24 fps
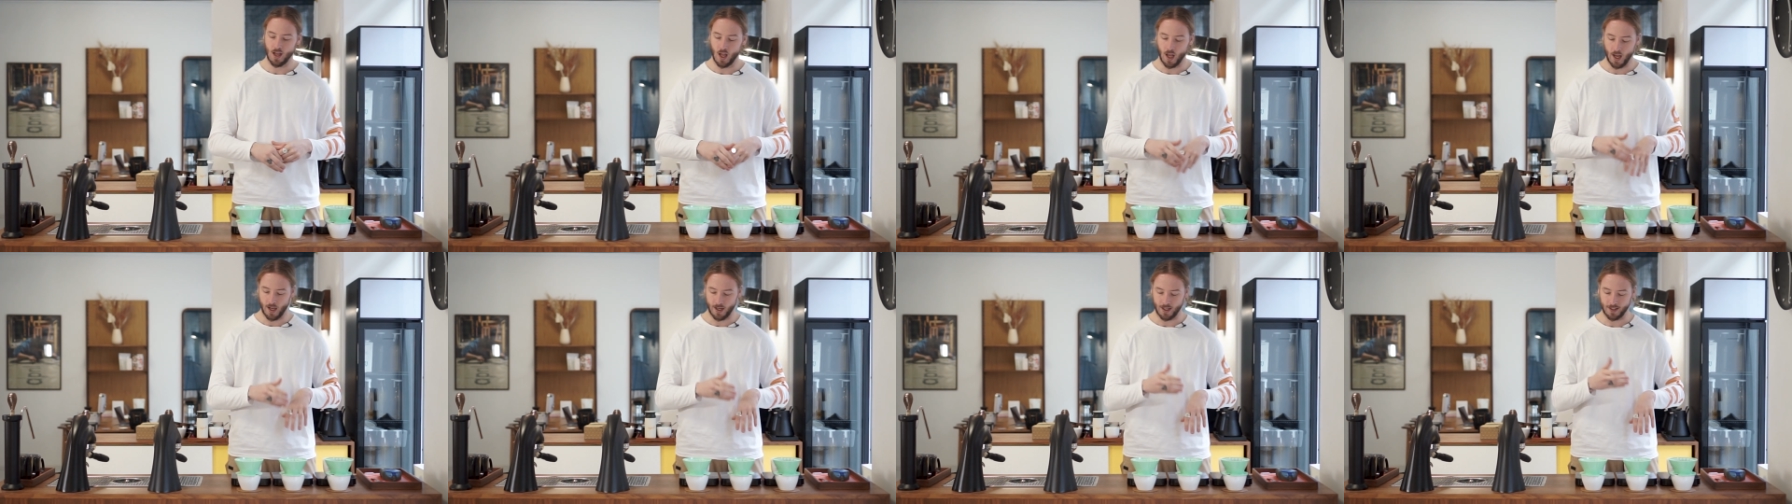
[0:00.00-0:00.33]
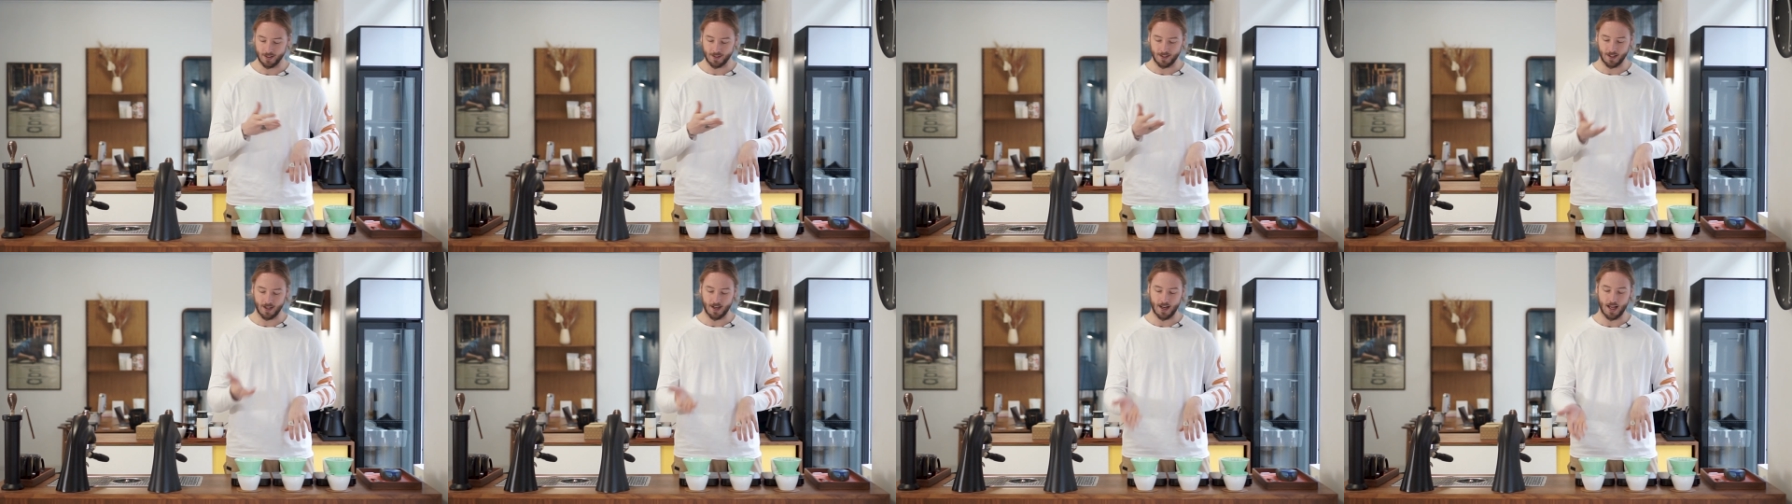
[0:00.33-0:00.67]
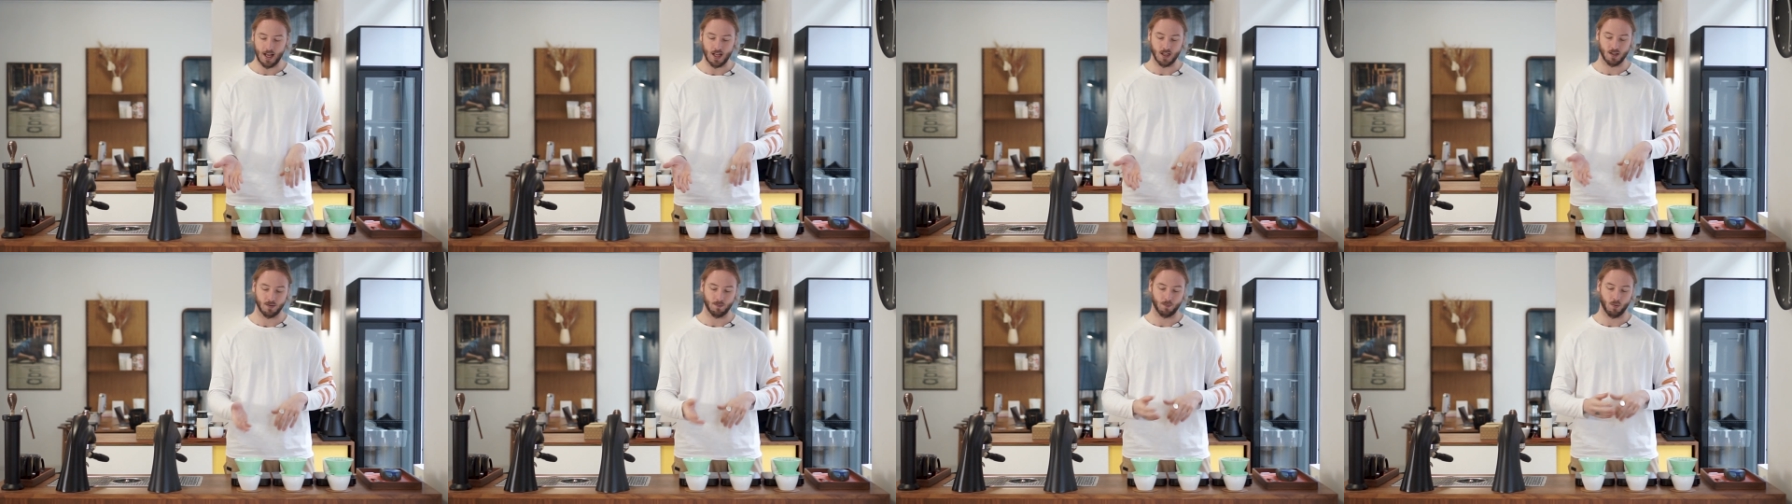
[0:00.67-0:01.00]
And then the
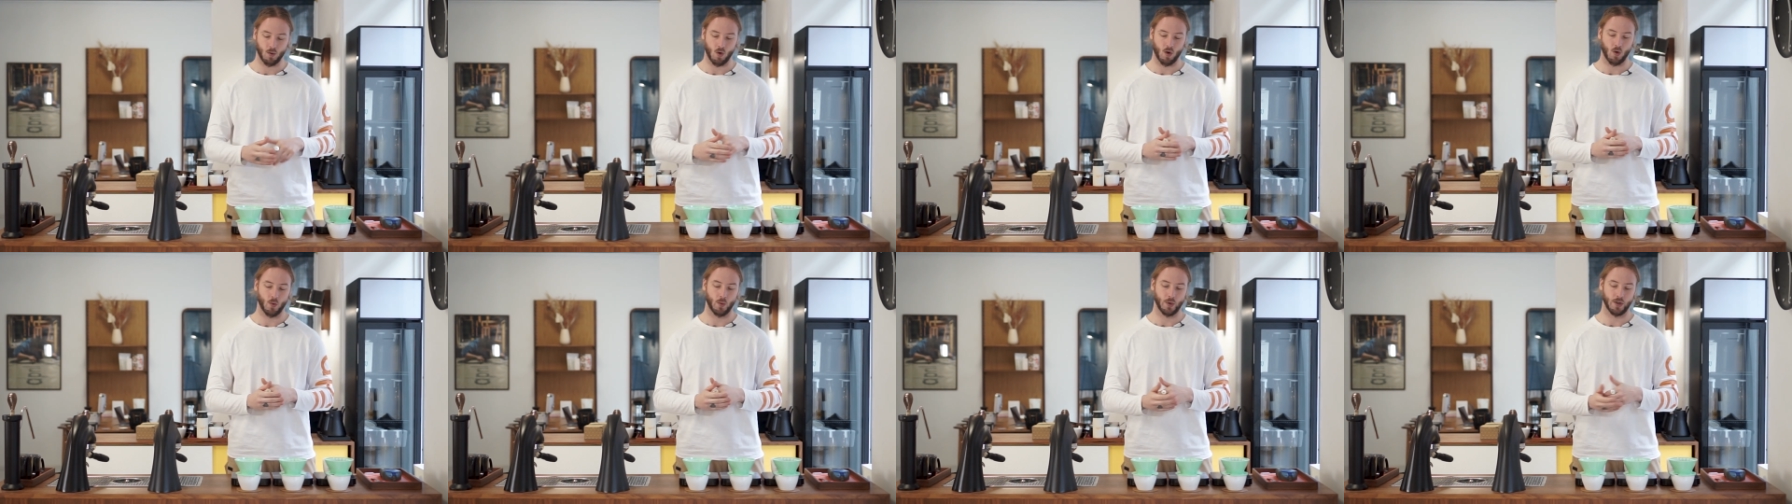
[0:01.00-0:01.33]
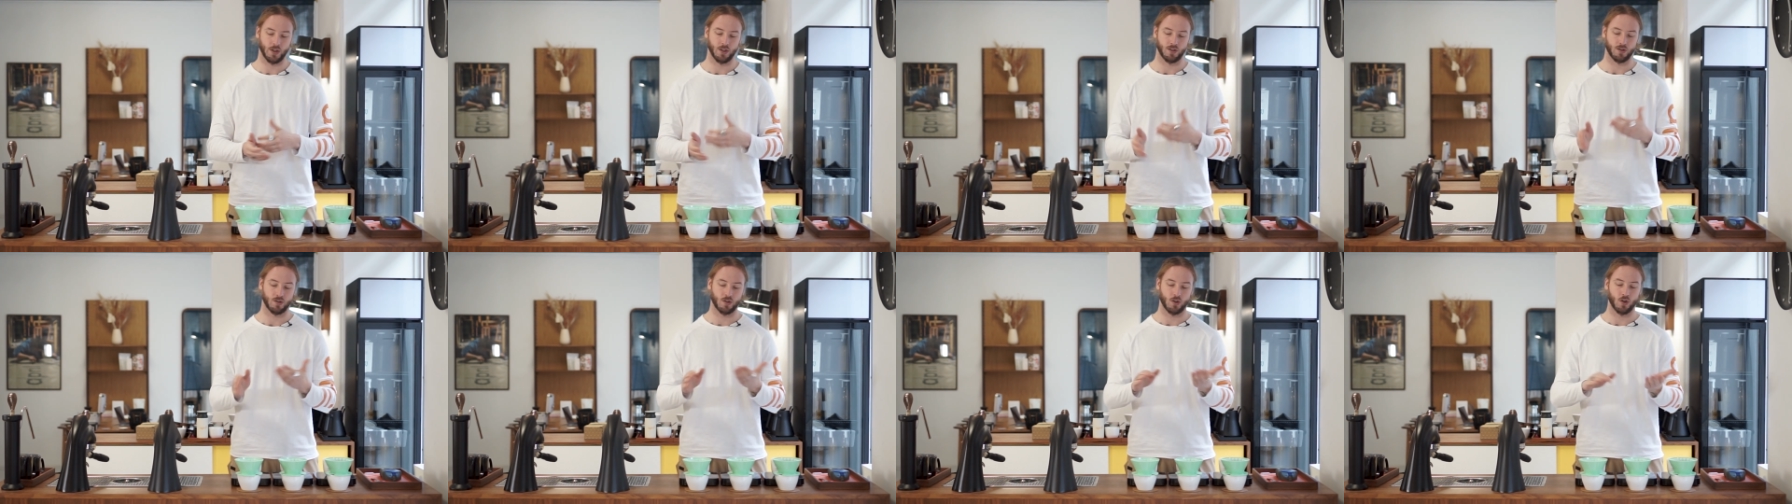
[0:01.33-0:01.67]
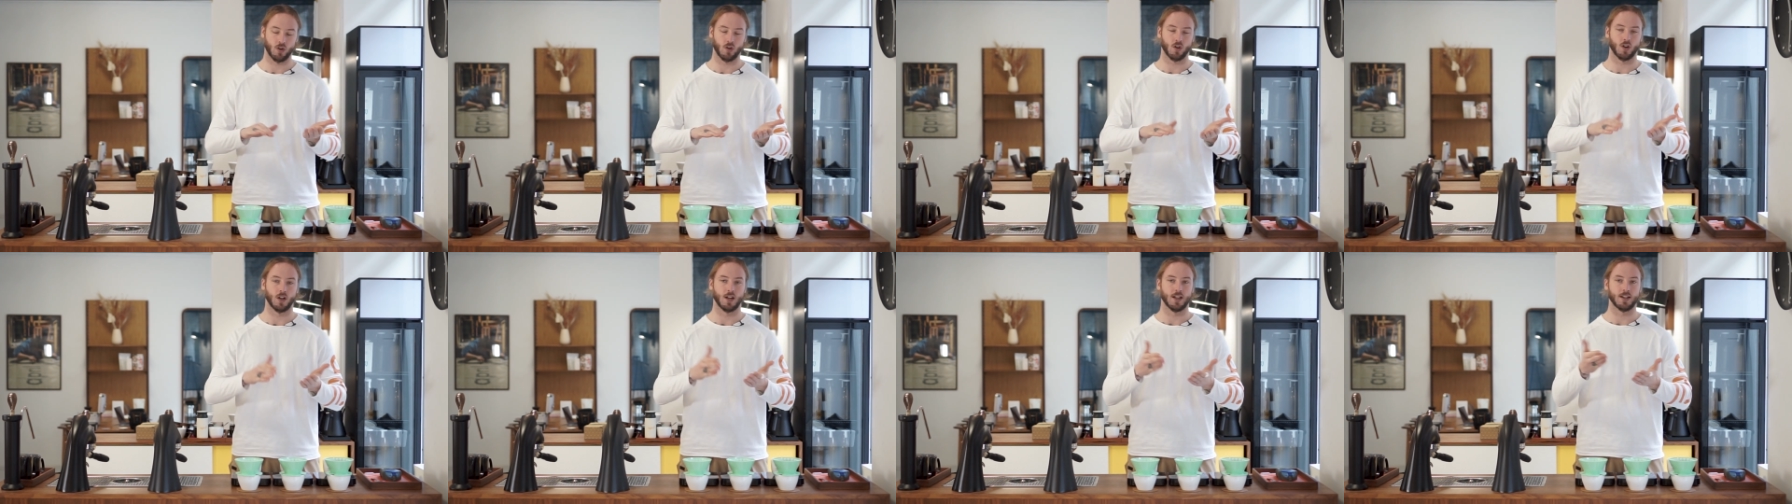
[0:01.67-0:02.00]
last pour, which is
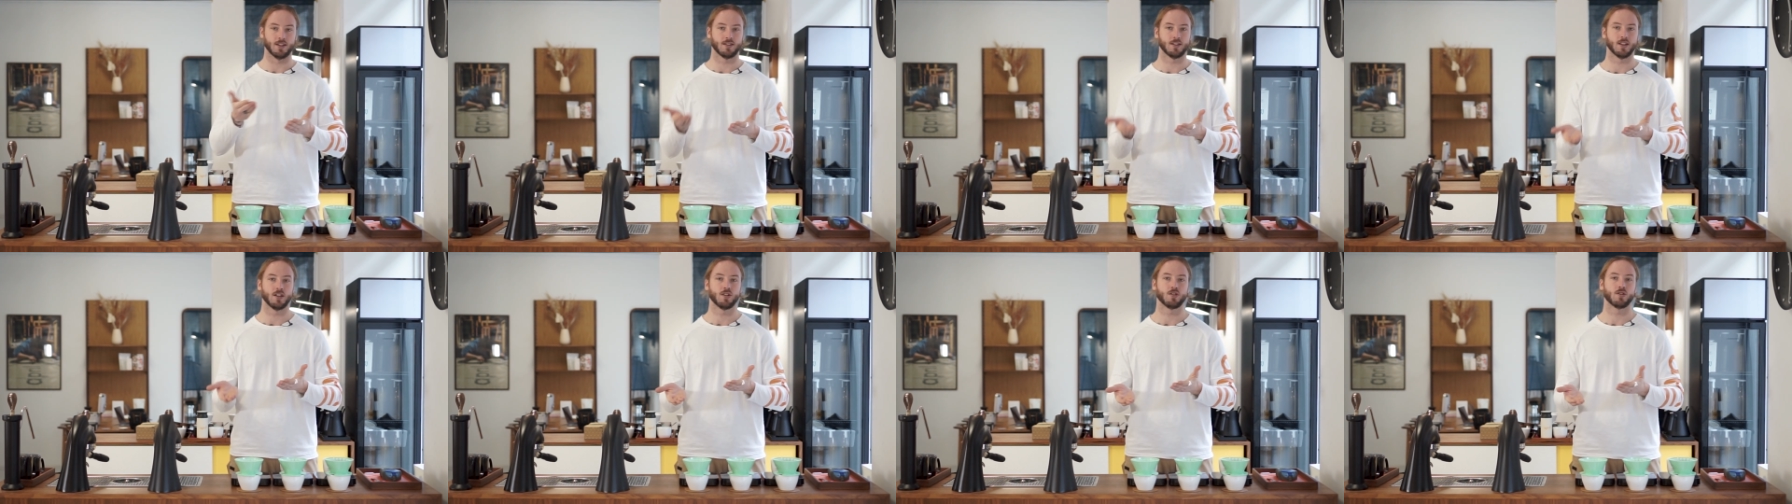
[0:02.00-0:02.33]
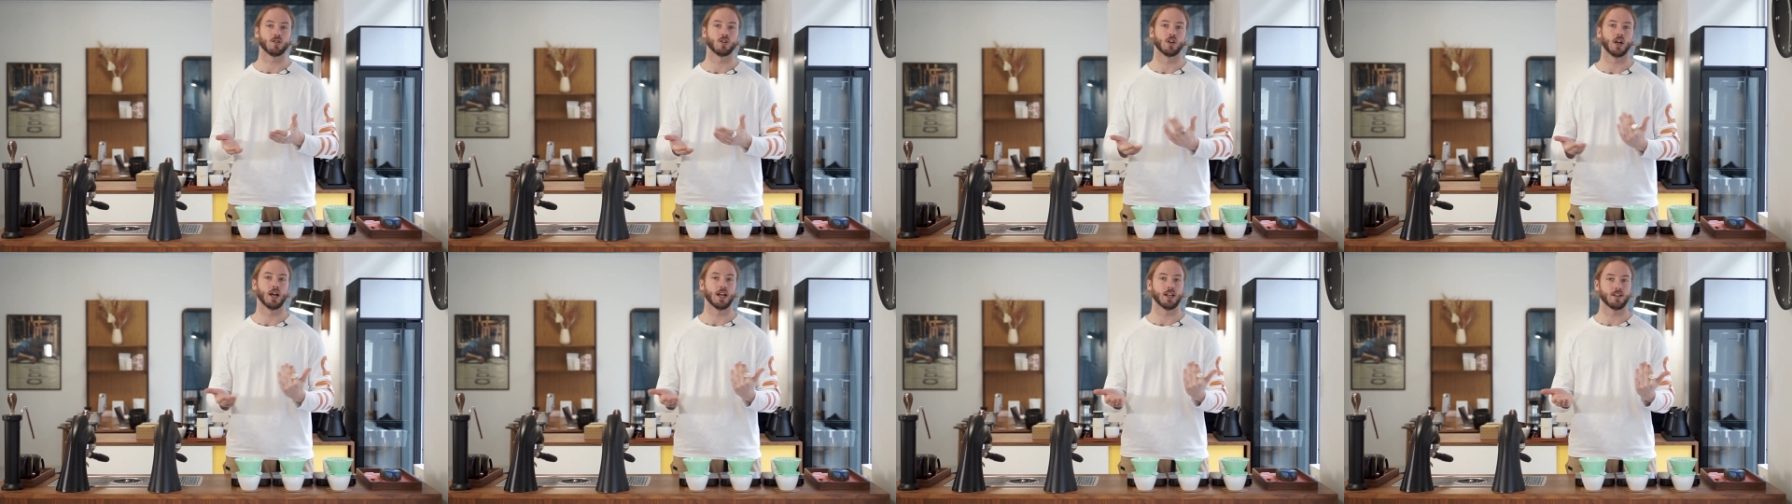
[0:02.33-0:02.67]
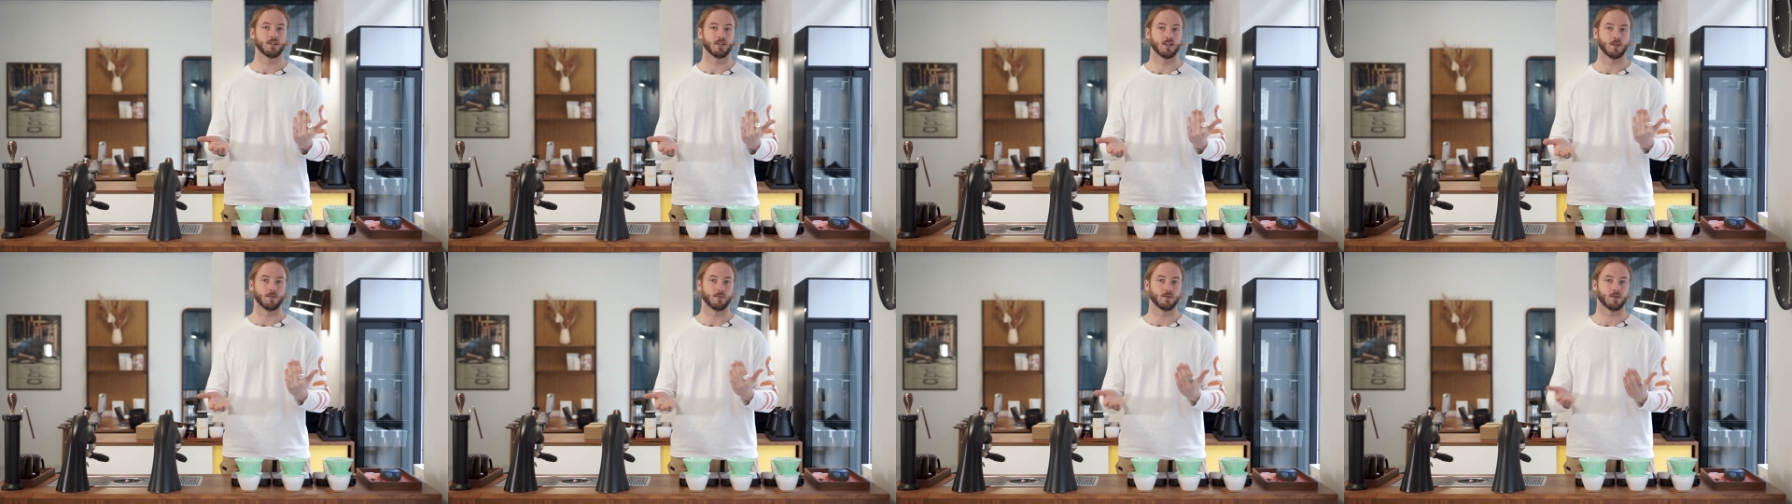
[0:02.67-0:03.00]
circle and center,
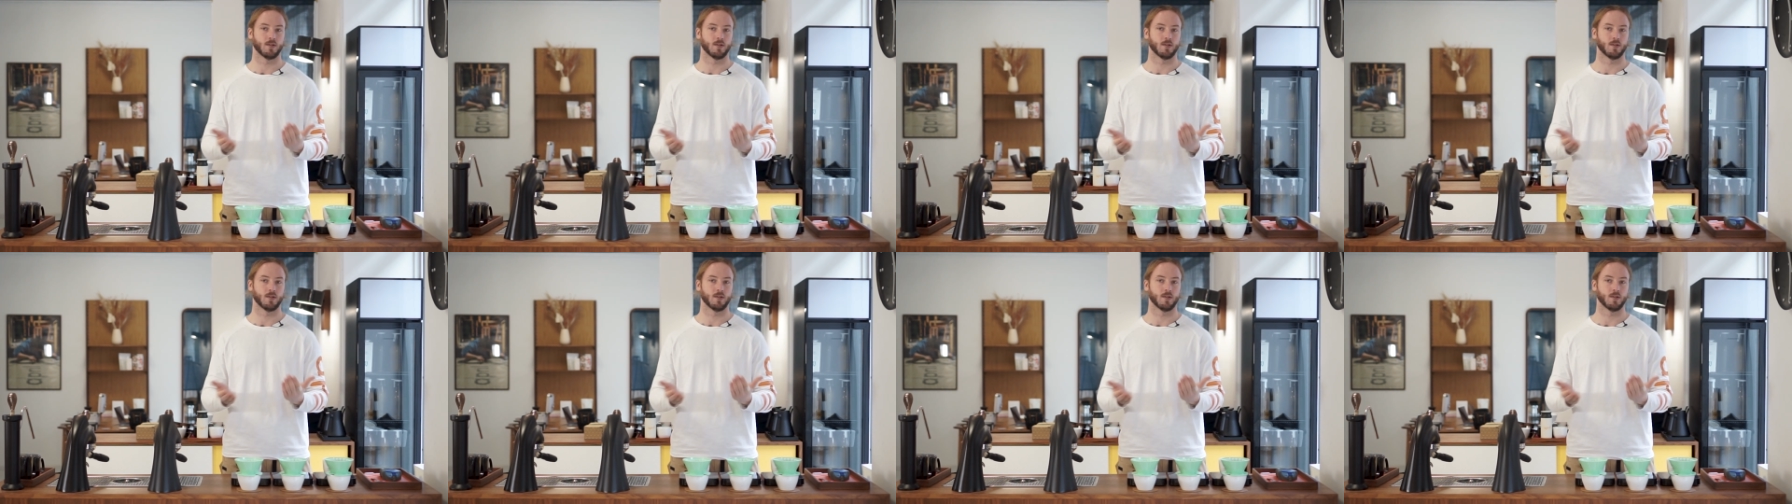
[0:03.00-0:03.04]
ends up